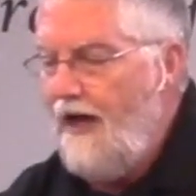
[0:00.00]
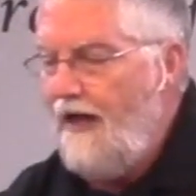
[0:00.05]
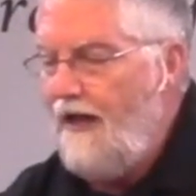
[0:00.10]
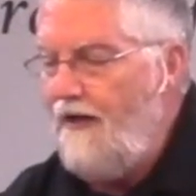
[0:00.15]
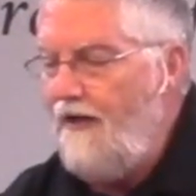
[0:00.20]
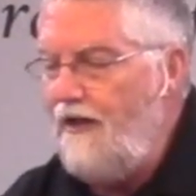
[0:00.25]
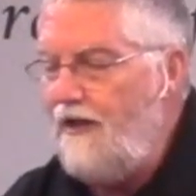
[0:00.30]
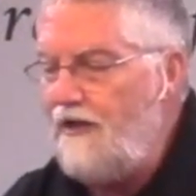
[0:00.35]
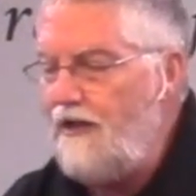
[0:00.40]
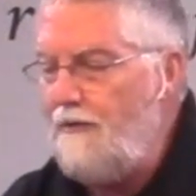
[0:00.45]

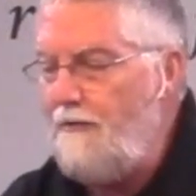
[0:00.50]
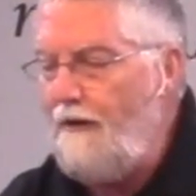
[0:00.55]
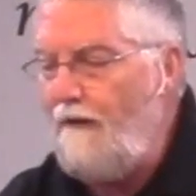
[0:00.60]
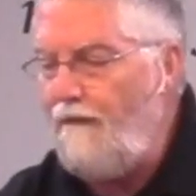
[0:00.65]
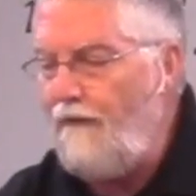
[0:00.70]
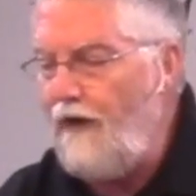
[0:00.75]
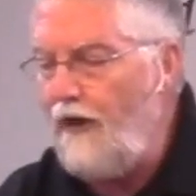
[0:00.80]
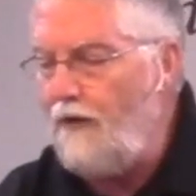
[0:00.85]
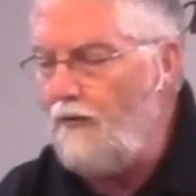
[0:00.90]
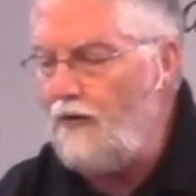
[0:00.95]

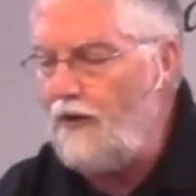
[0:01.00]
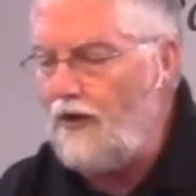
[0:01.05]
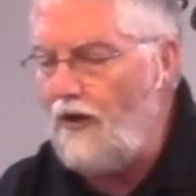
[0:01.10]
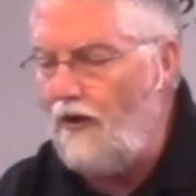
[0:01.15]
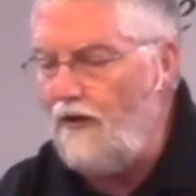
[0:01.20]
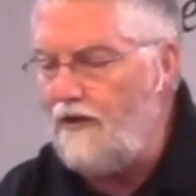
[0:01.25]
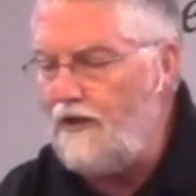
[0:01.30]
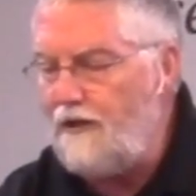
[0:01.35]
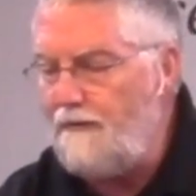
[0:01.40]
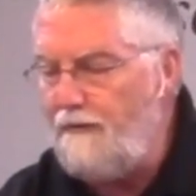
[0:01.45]
Elizabeth, filled with the
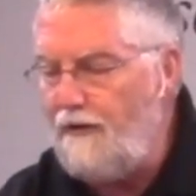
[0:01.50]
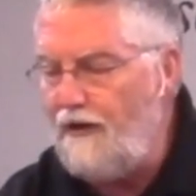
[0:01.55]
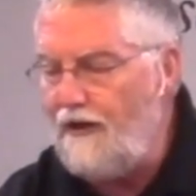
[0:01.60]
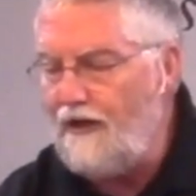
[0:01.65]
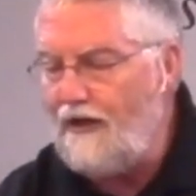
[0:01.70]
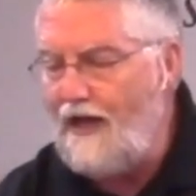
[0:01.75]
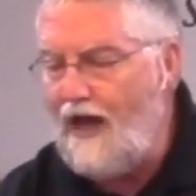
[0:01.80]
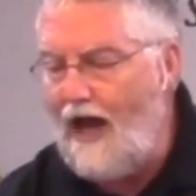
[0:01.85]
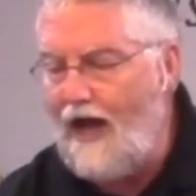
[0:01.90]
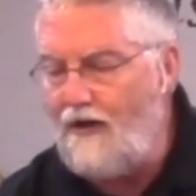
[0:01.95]
Holy Spirit
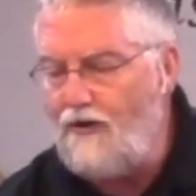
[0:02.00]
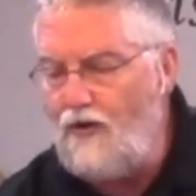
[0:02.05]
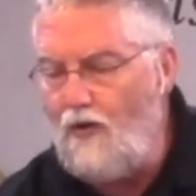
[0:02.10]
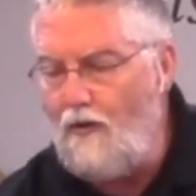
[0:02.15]
of God,